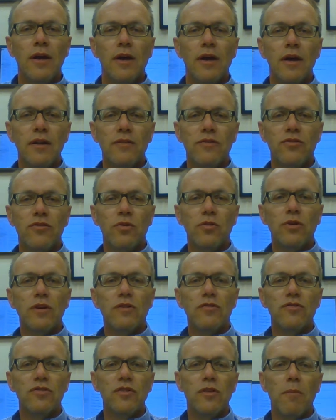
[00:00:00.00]
And so you
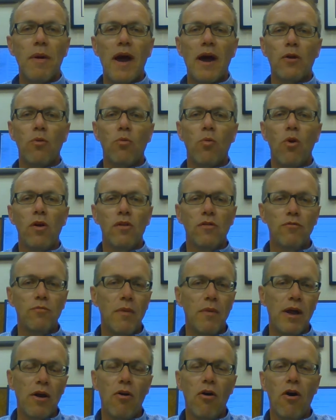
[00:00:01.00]
can see the back wall of
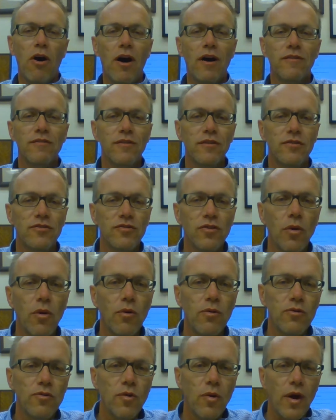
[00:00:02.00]
my office.
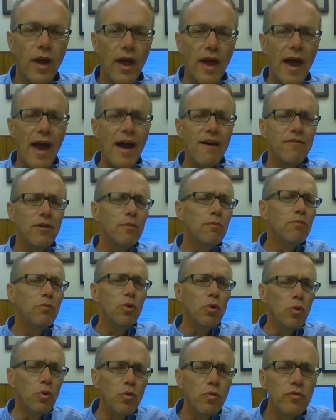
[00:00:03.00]
So I haven't
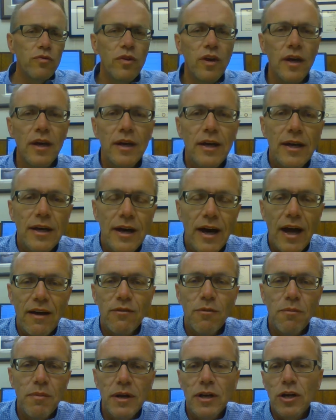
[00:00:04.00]
moved. I
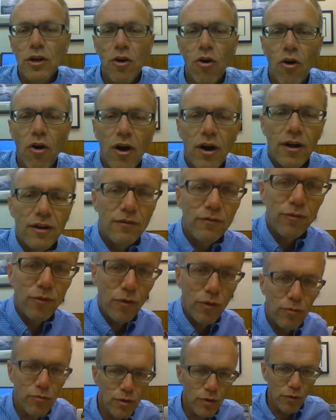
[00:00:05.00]
haven't been gone
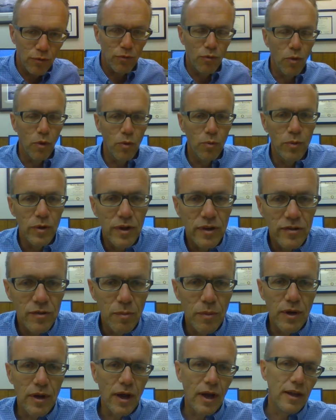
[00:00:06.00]
for 3 or 4 weeks,
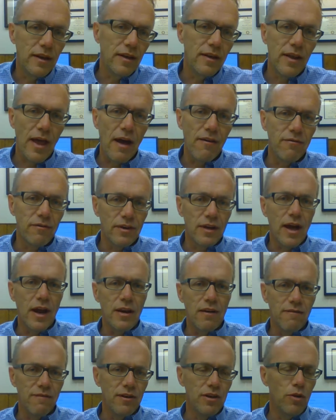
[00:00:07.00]
but I hadn't
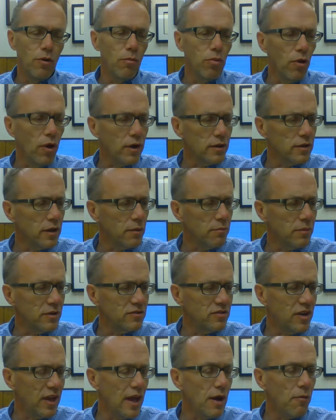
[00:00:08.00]
gotten a video blog done.
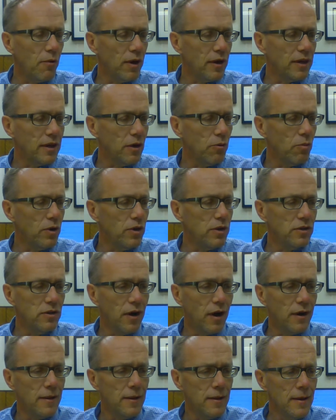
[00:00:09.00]
But today I want to get one
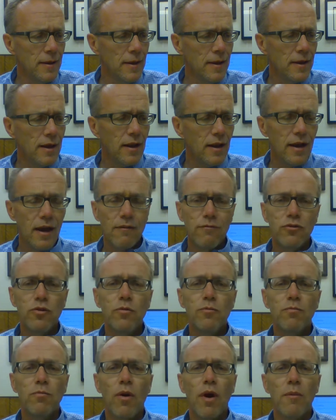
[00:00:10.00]
done, and I have
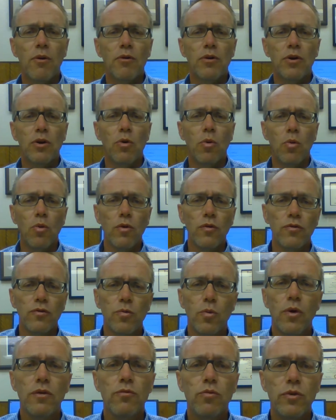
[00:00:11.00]
2 primary goals,
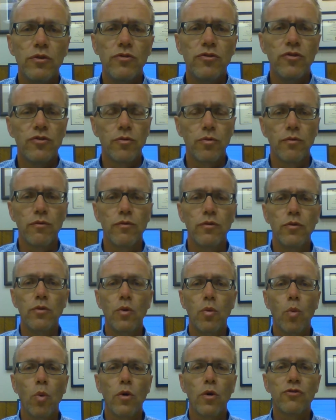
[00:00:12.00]
one of which is to review
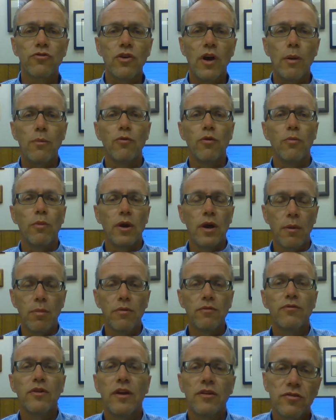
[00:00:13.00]
the workshop from a
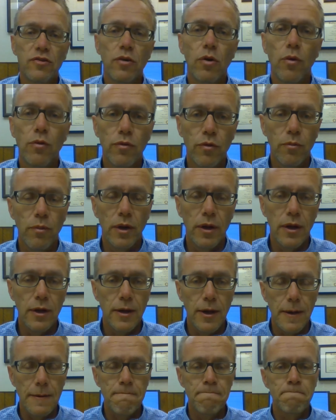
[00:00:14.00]
couple of nights ago, from Monday
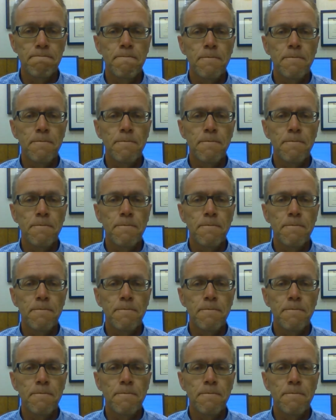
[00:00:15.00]
night,